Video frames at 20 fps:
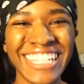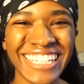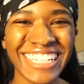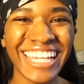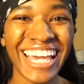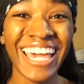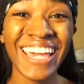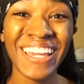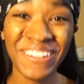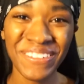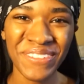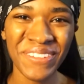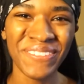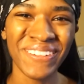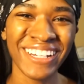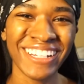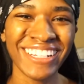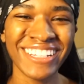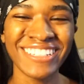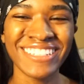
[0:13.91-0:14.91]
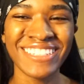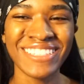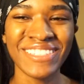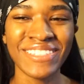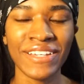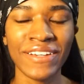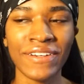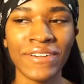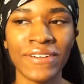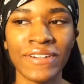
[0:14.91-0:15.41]
Hey everybody,
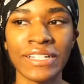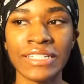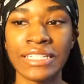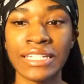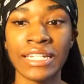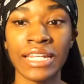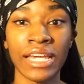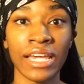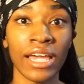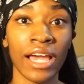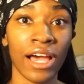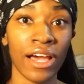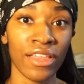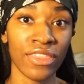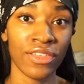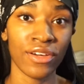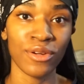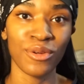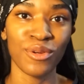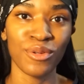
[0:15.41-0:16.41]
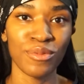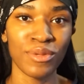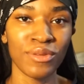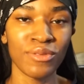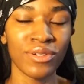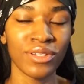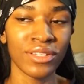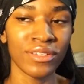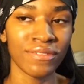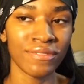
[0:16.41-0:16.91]
so today I thought it would be
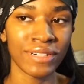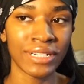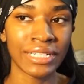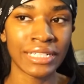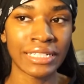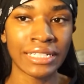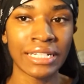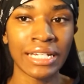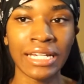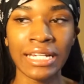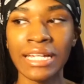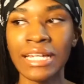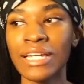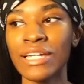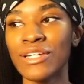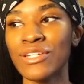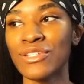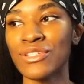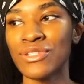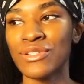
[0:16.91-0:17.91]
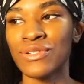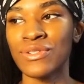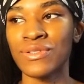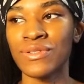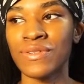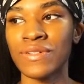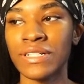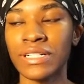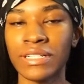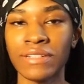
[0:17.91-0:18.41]
really fun
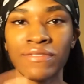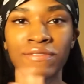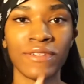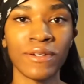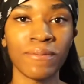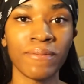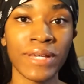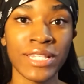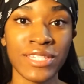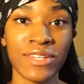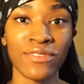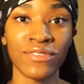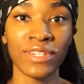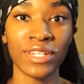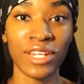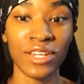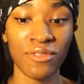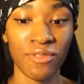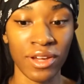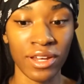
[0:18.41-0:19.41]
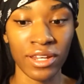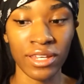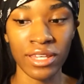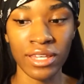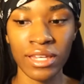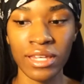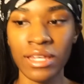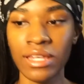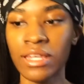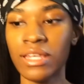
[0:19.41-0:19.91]
to film myself getting
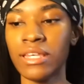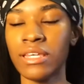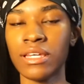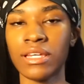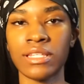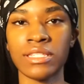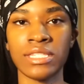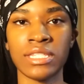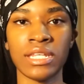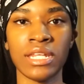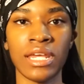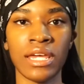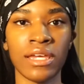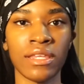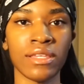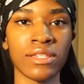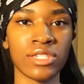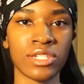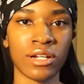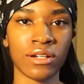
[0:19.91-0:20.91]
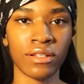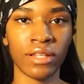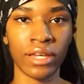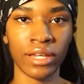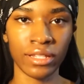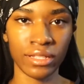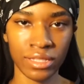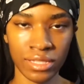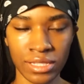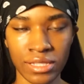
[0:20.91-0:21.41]
ready because today the
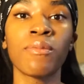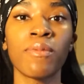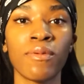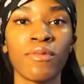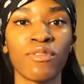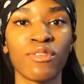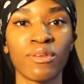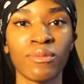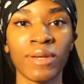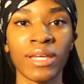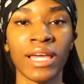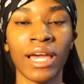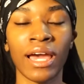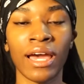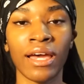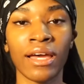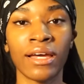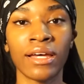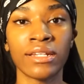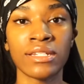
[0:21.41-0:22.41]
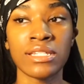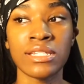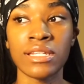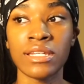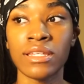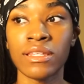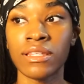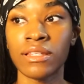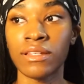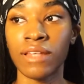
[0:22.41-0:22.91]
Starlets are performing at
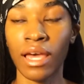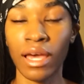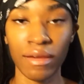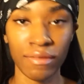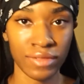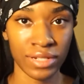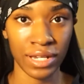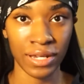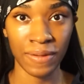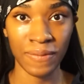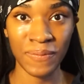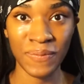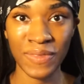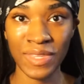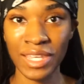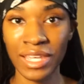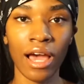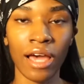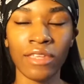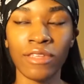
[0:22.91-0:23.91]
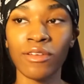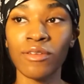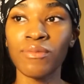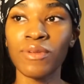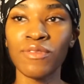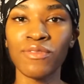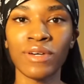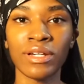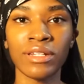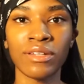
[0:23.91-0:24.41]
halftime. I thought it'd be
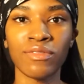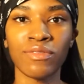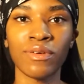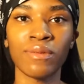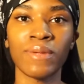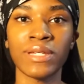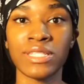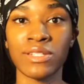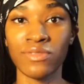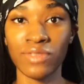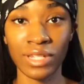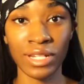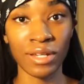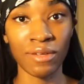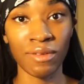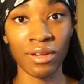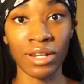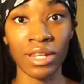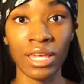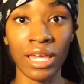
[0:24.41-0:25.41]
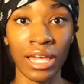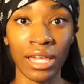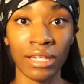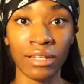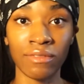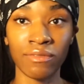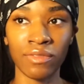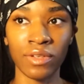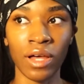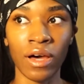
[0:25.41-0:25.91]
fun to film myself getting ready
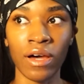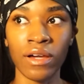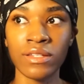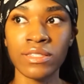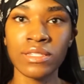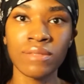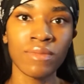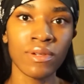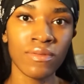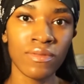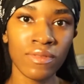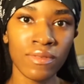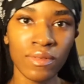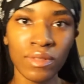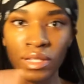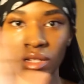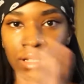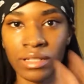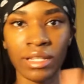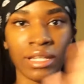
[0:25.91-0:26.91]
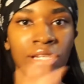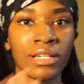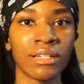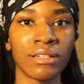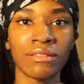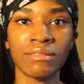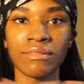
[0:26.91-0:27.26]
and vlog some of like